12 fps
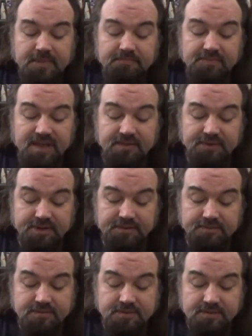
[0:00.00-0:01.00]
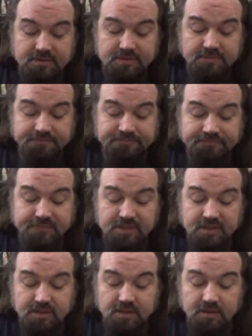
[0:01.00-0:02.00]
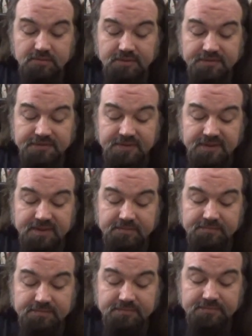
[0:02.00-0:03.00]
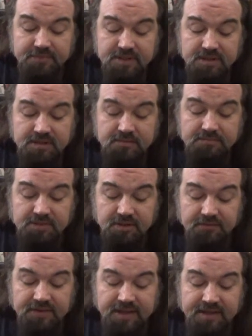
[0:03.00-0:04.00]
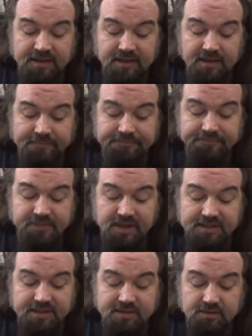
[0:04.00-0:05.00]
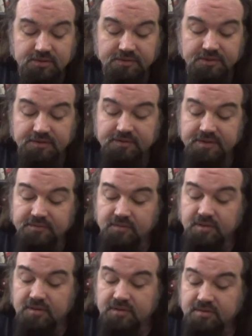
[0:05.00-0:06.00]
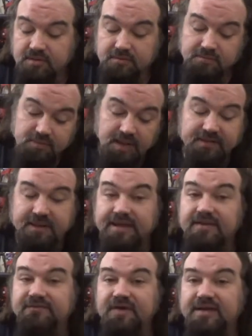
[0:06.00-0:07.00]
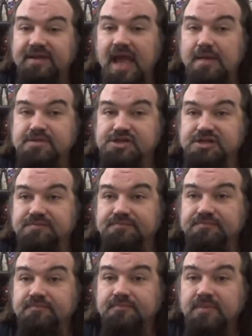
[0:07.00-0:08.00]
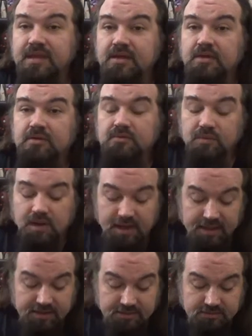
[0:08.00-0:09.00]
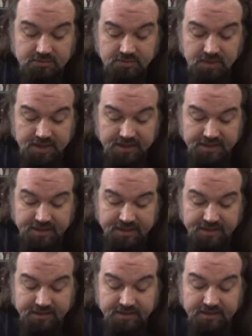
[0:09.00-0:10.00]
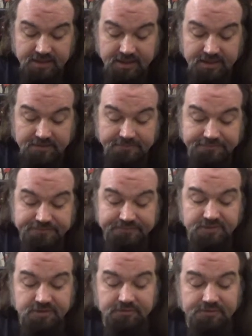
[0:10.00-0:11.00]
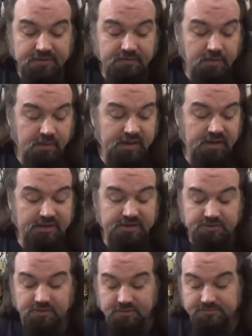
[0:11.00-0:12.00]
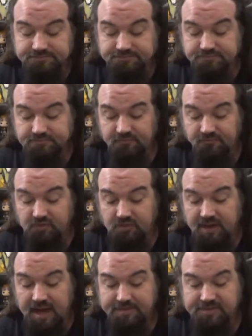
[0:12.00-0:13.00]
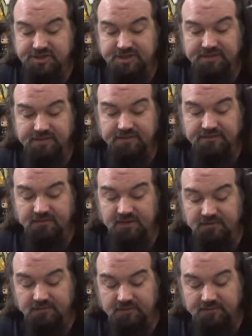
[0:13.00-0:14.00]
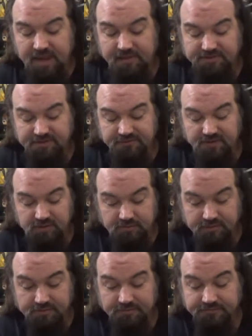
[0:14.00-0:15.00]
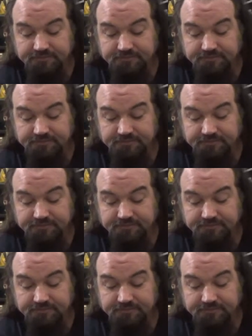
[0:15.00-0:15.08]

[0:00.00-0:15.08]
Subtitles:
Black Widow, along with Yelena Belova and Anya Corazon, had taken the fight to Apogee, while Craig and Lucy were working on a cure for Apogee and Apogee's followers.